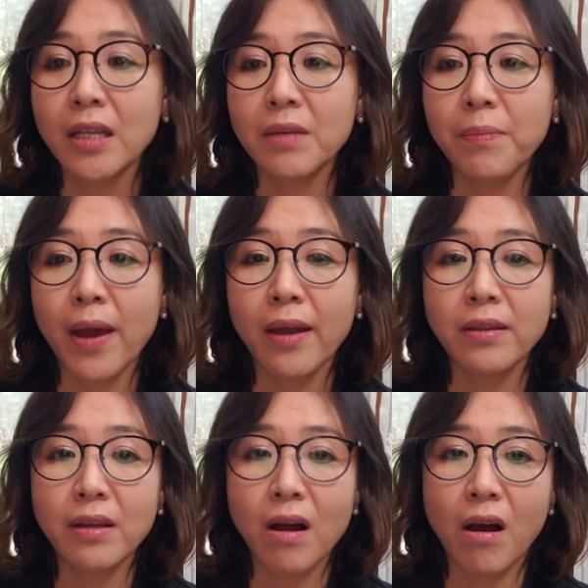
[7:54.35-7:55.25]

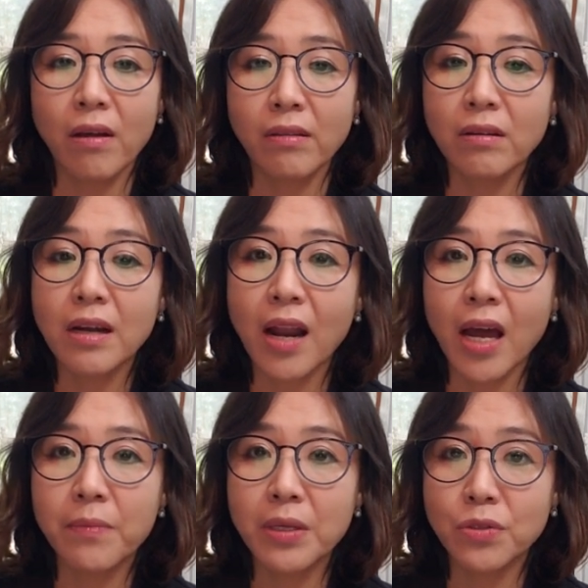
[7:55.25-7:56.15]
depending on the
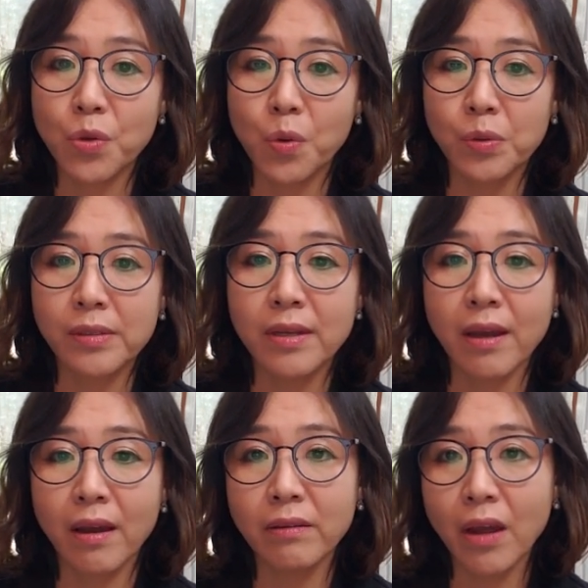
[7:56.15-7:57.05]
climate zones
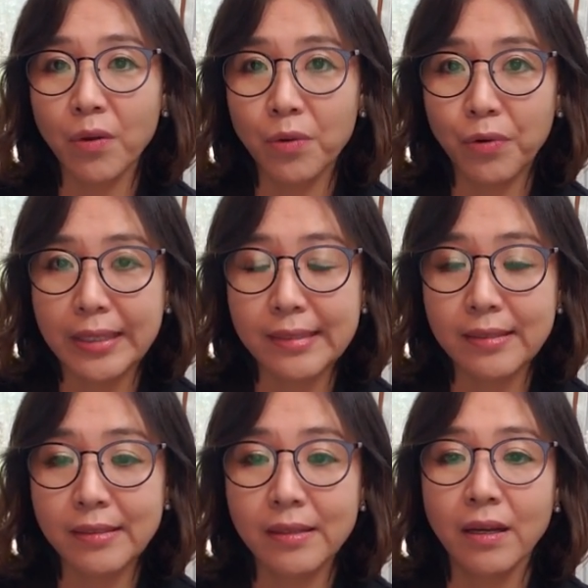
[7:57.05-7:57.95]
and
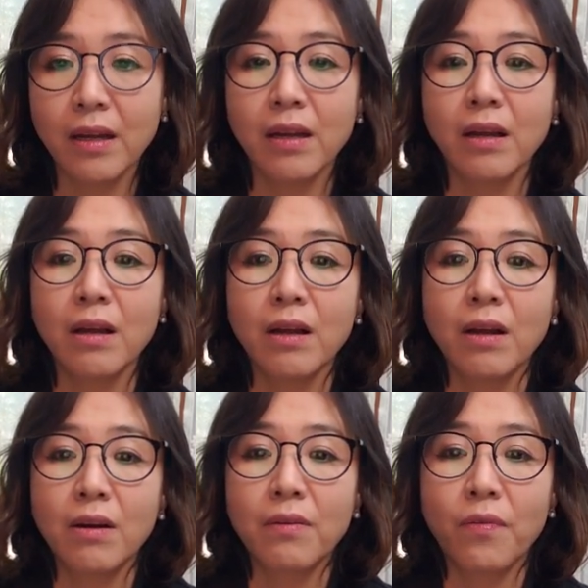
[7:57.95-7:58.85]
ecoregions.
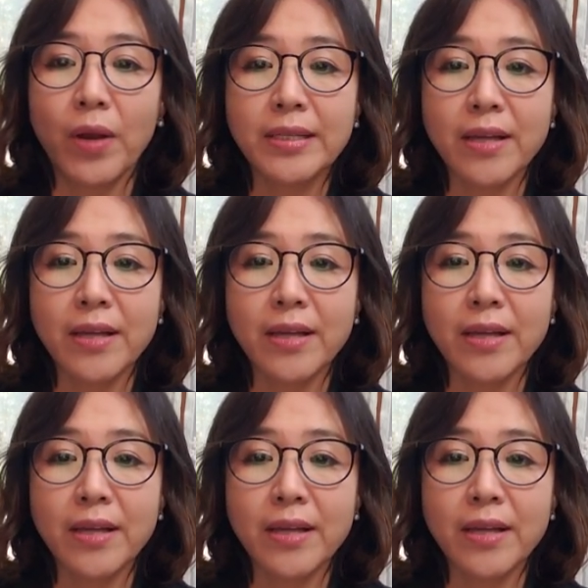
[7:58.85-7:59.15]
For